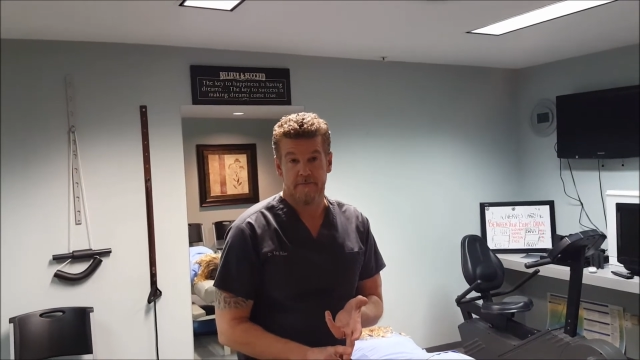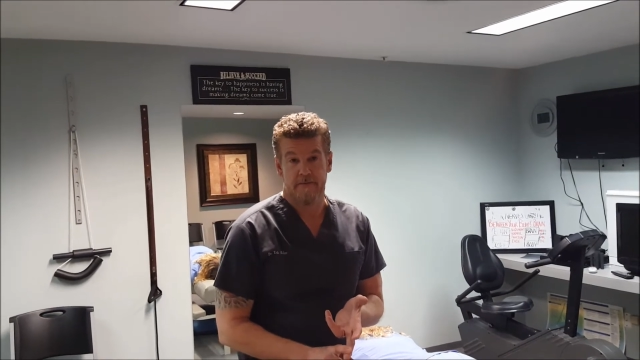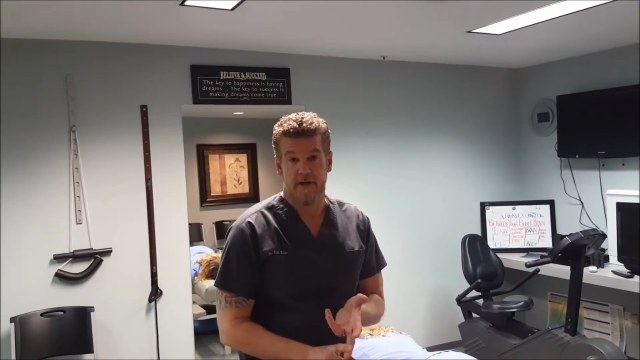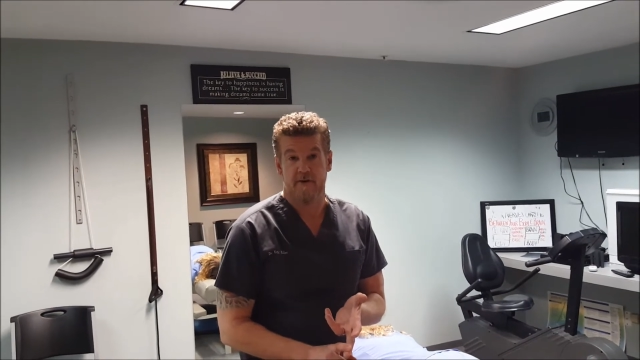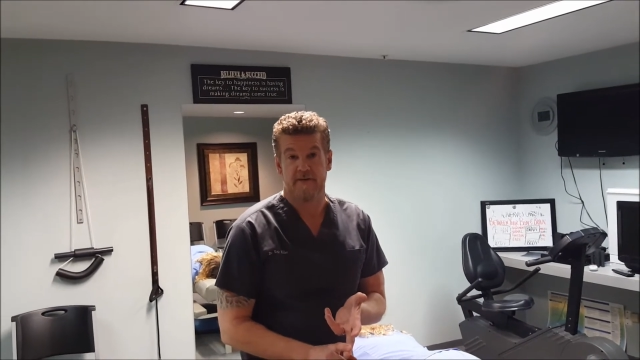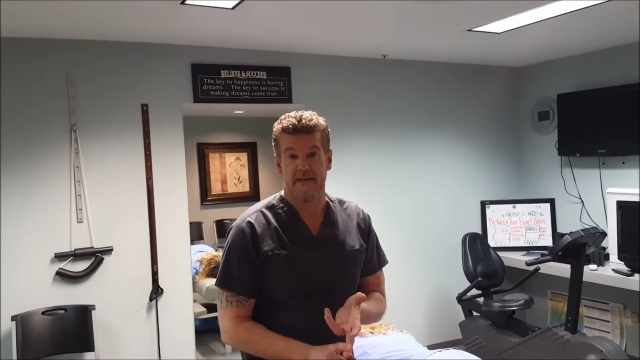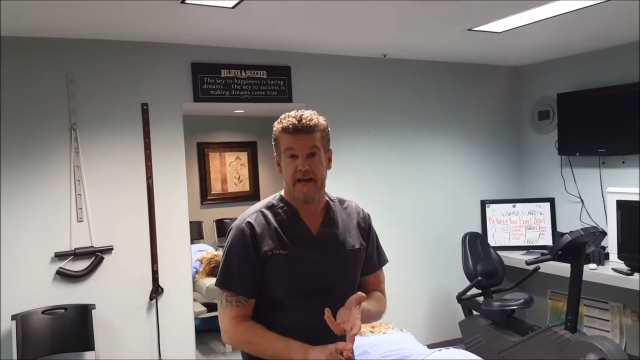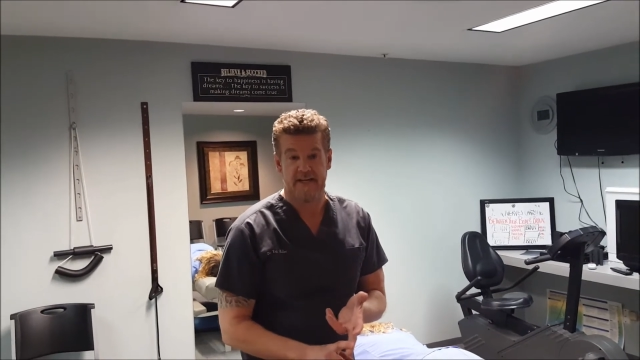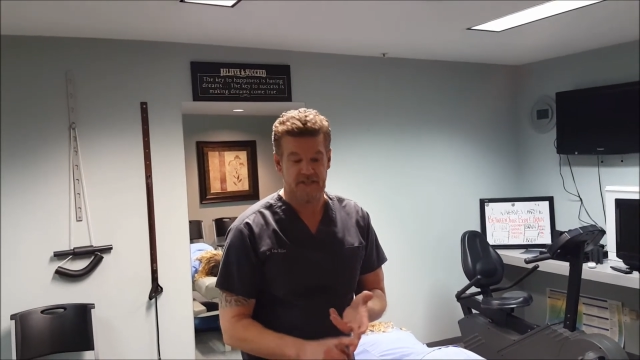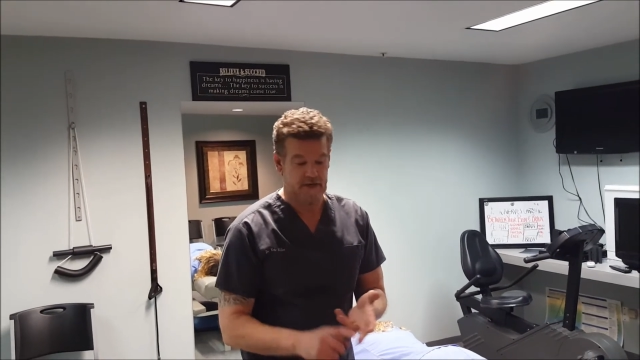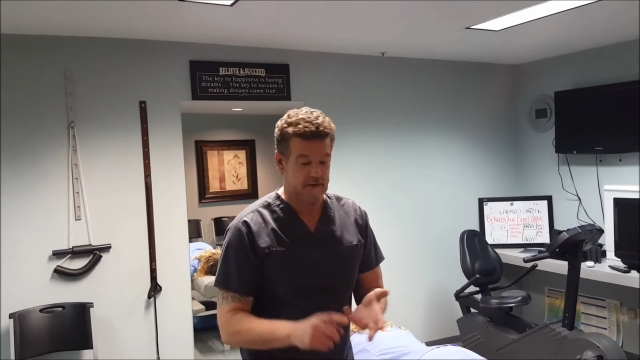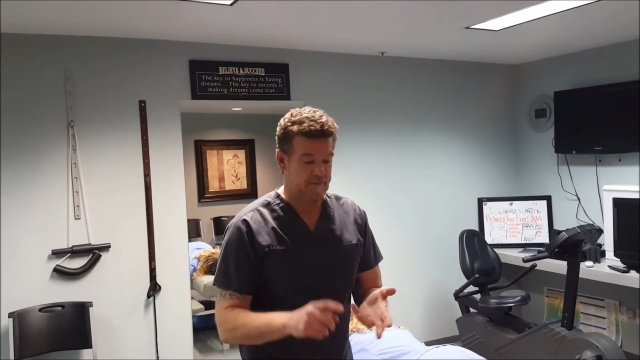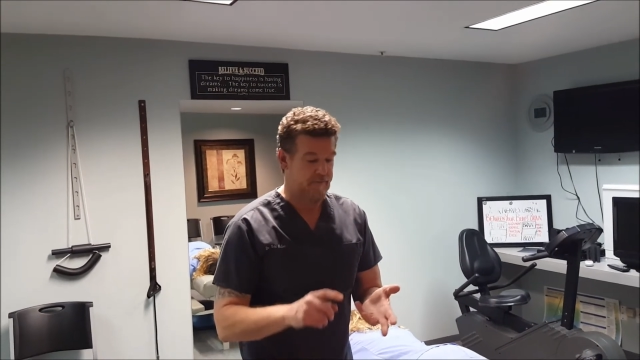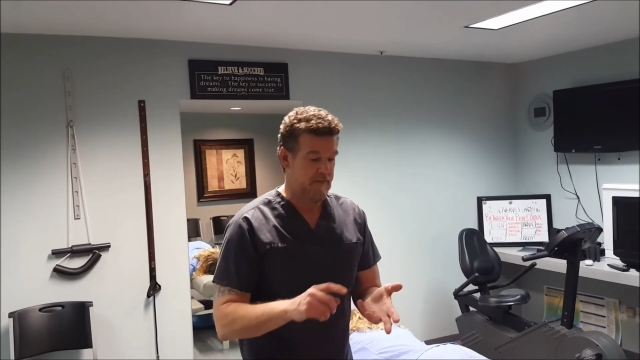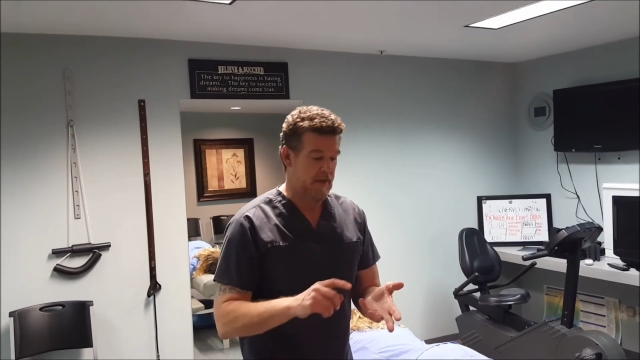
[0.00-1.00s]

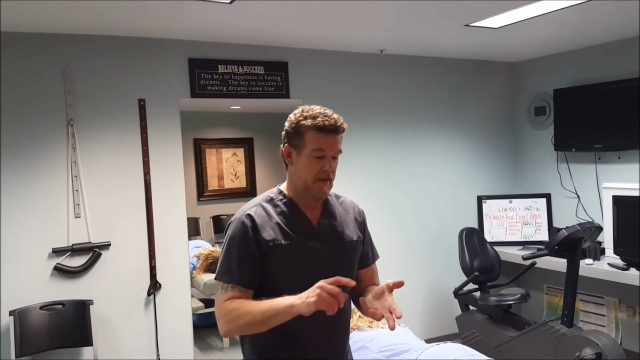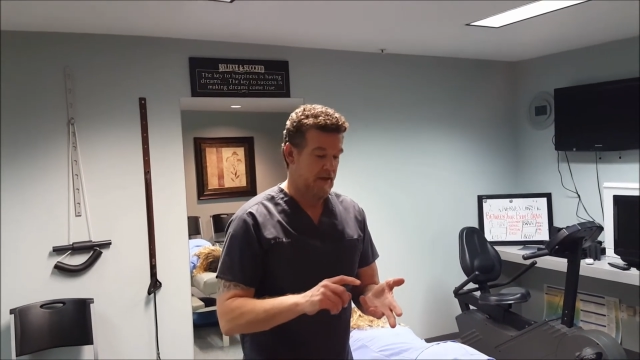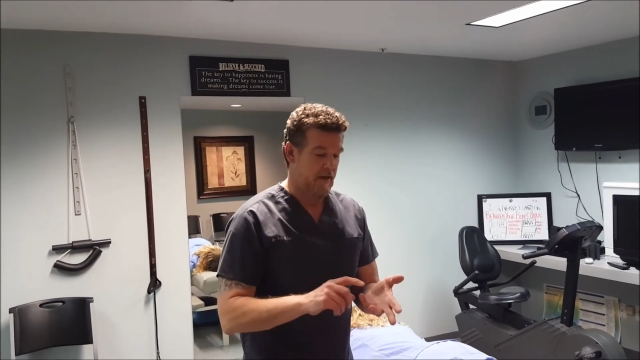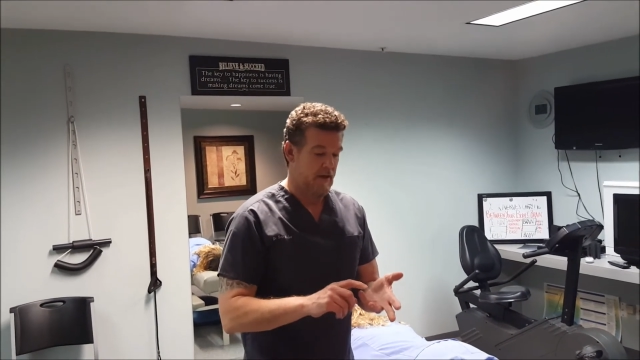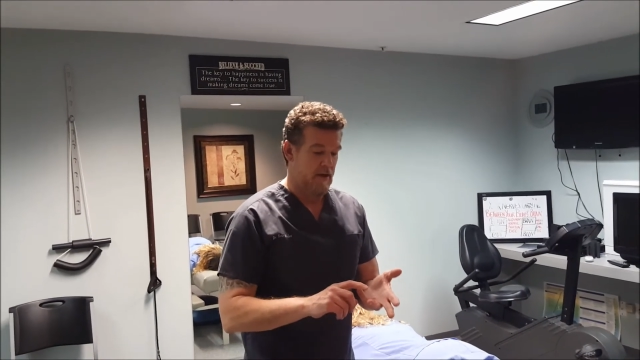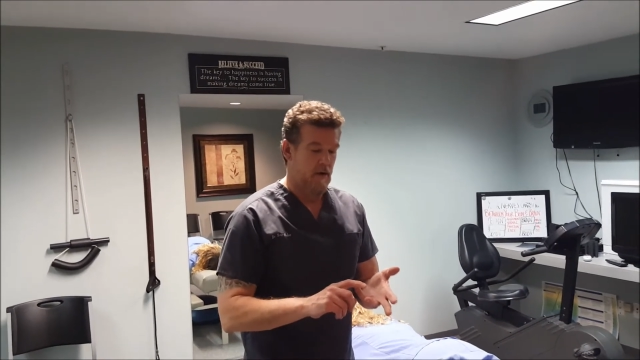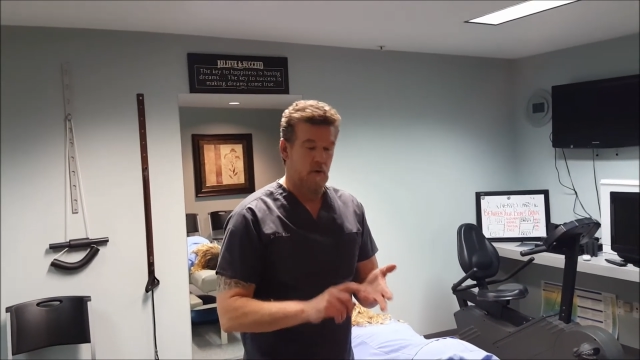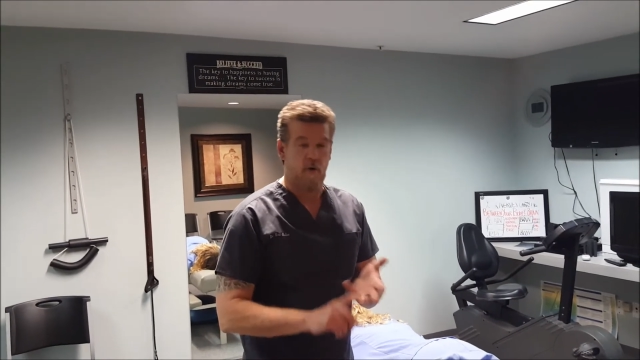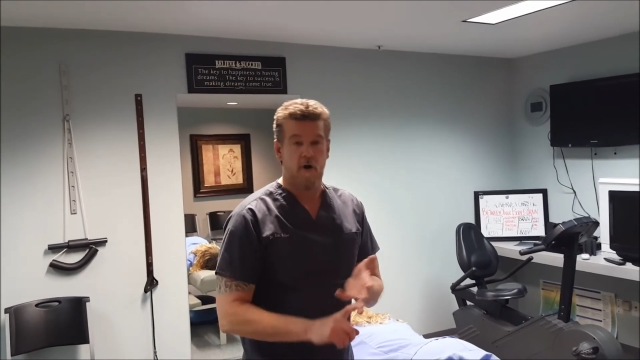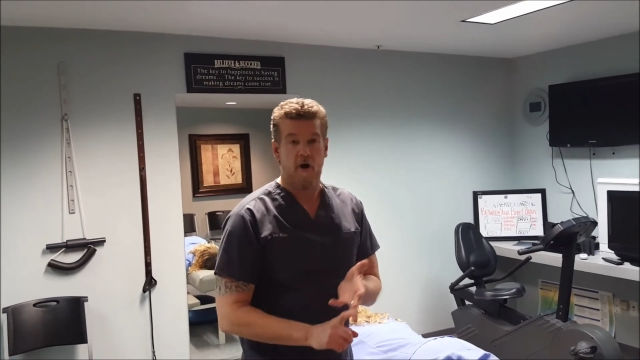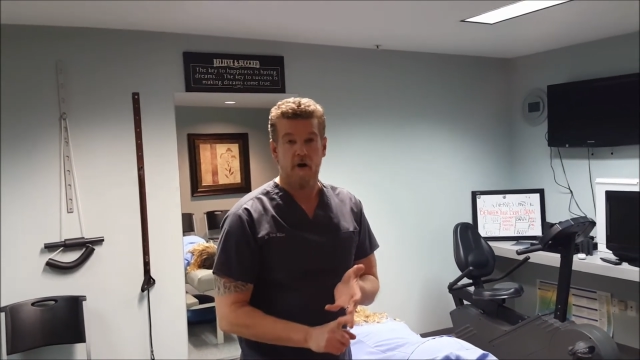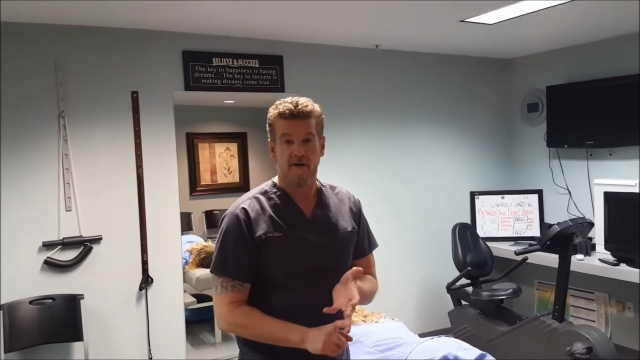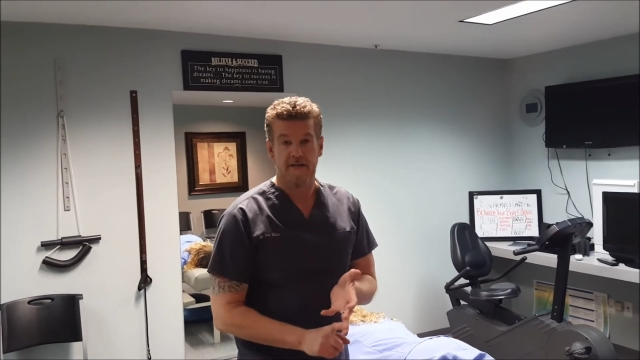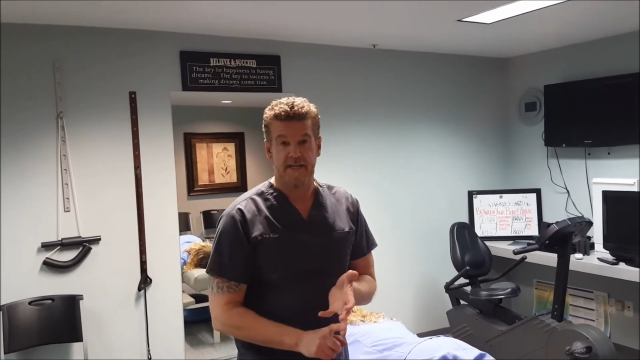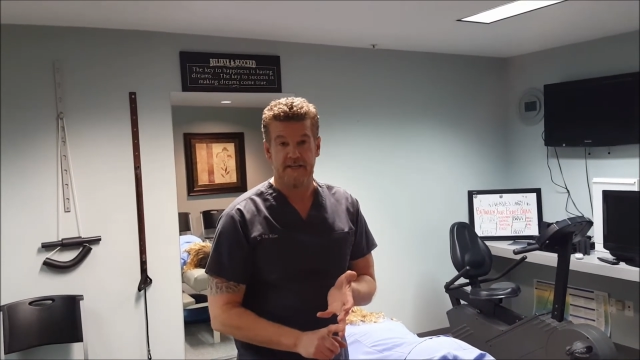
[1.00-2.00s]
irritation, or
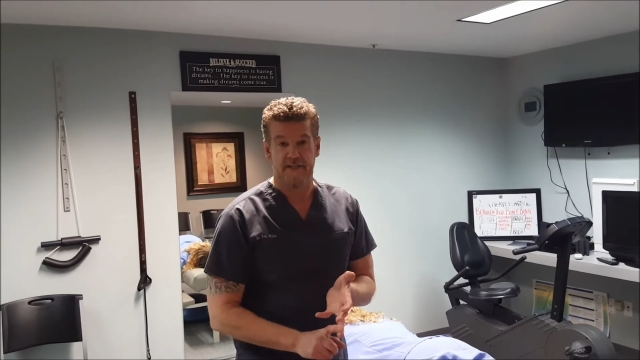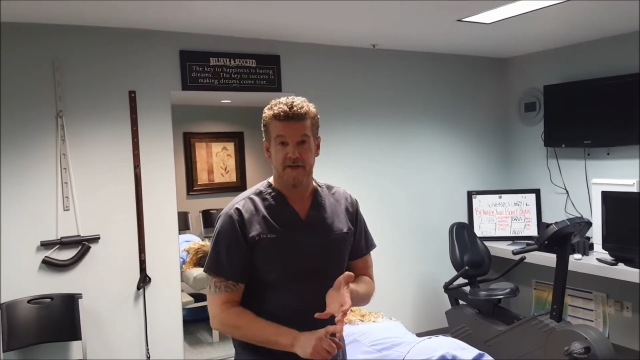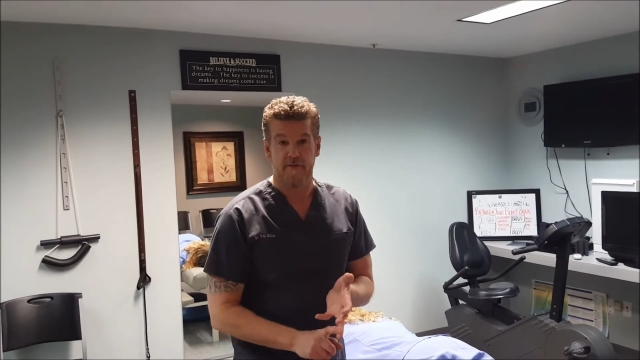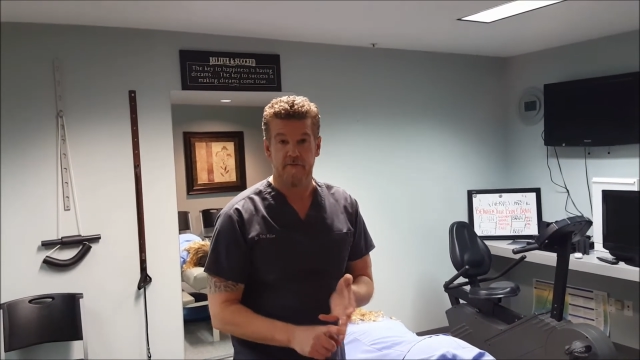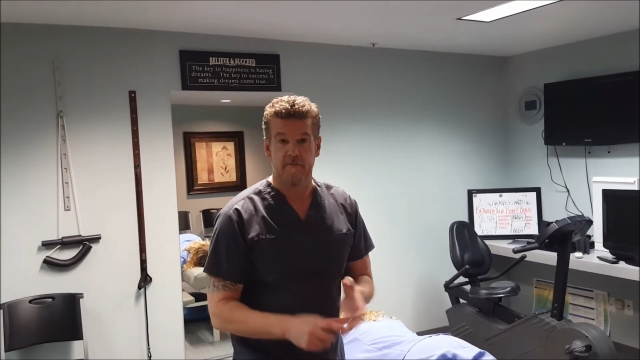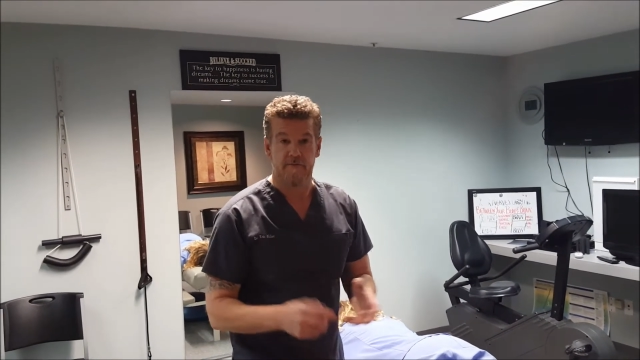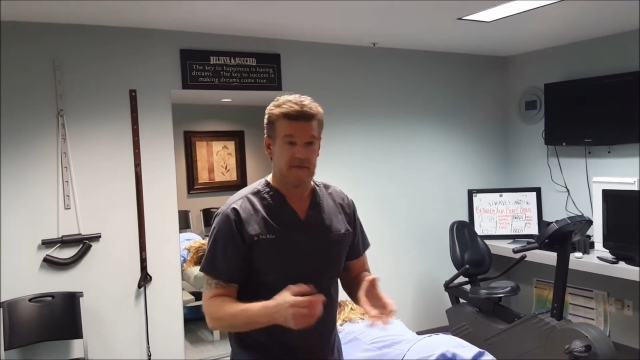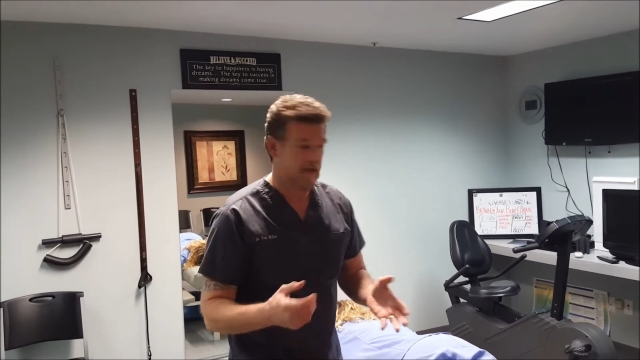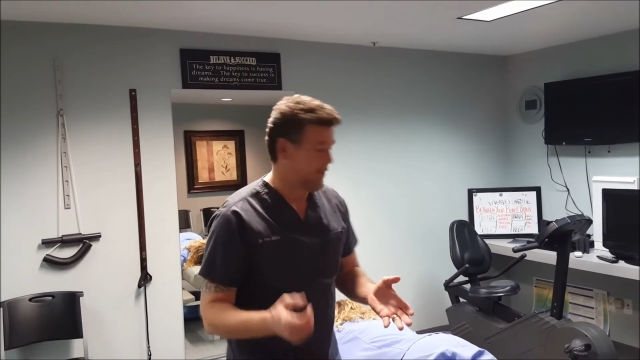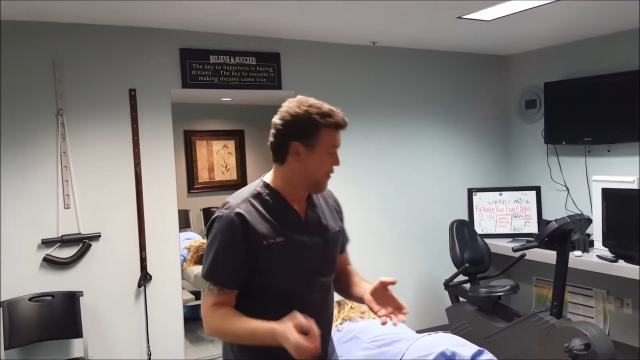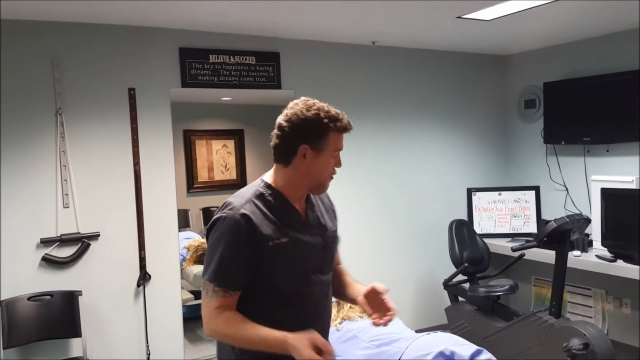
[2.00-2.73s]
hard tissue, can be